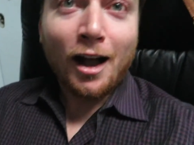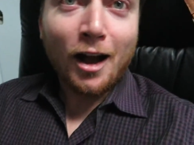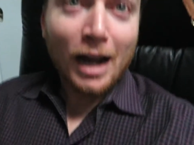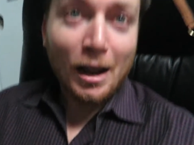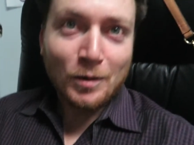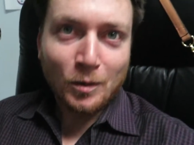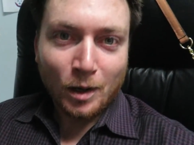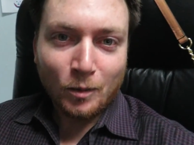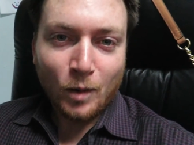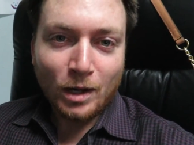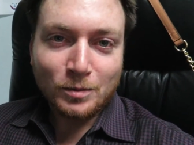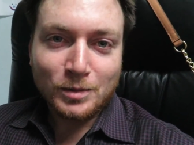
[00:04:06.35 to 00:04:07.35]
Alright everyone,
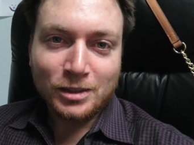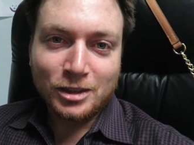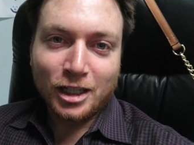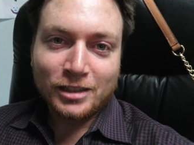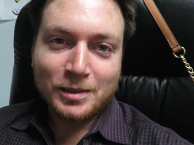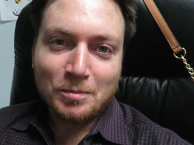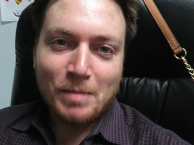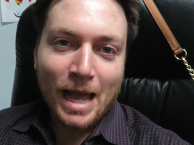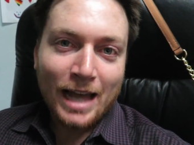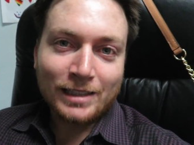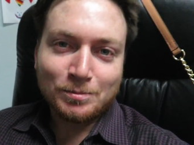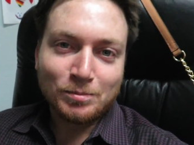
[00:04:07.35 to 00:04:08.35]
welcome to Justin
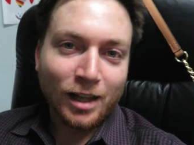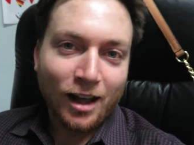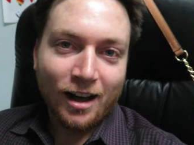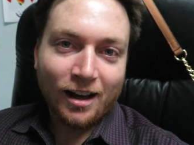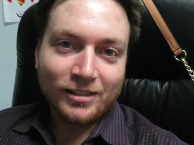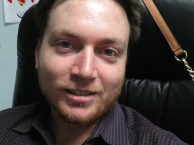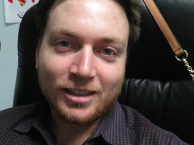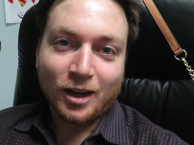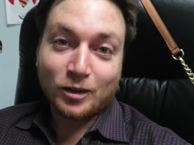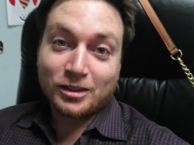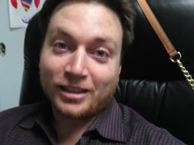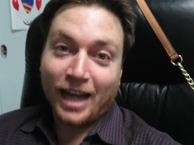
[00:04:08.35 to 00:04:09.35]
Bass Vlogs.
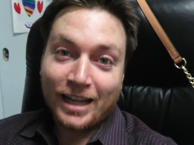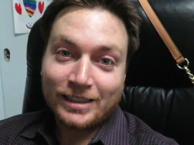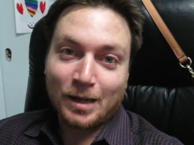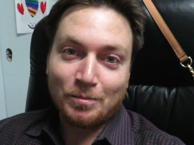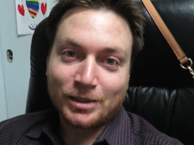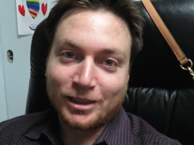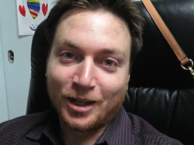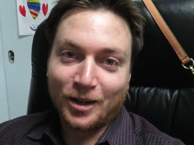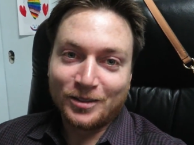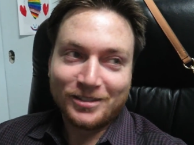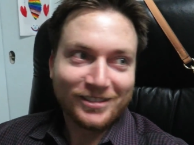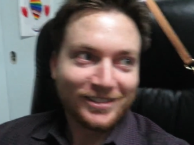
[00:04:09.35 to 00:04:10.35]
On tonight's episode...